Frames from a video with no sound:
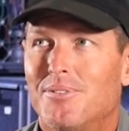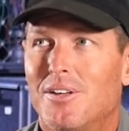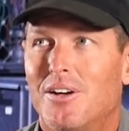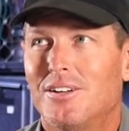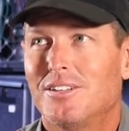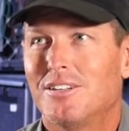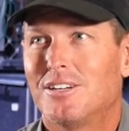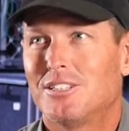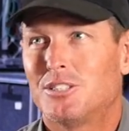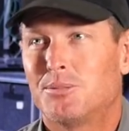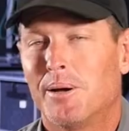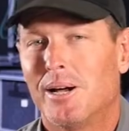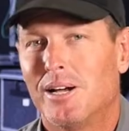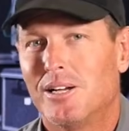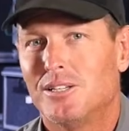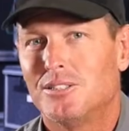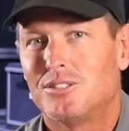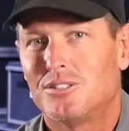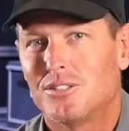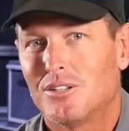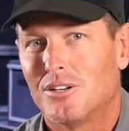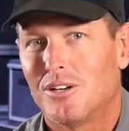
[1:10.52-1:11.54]
I
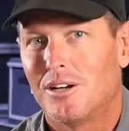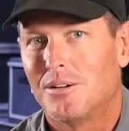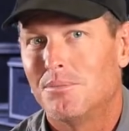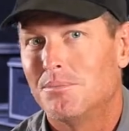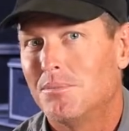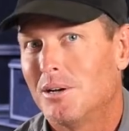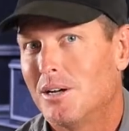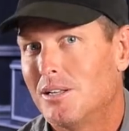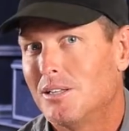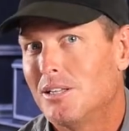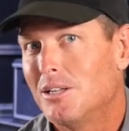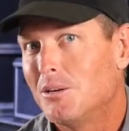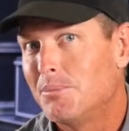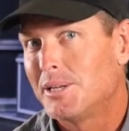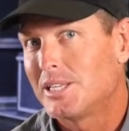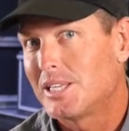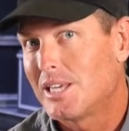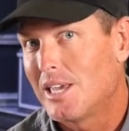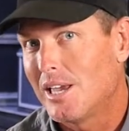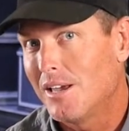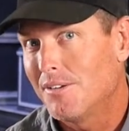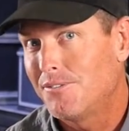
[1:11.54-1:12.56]
suppose I'm a little
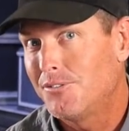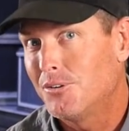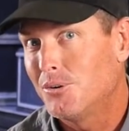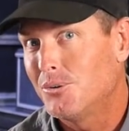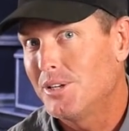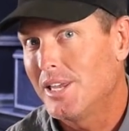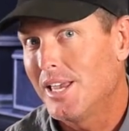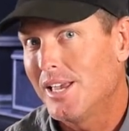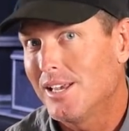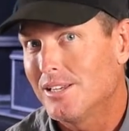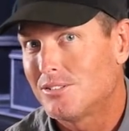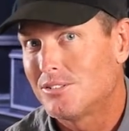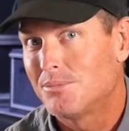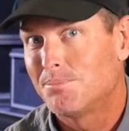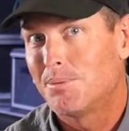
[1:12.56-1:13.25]
bit careful, yes,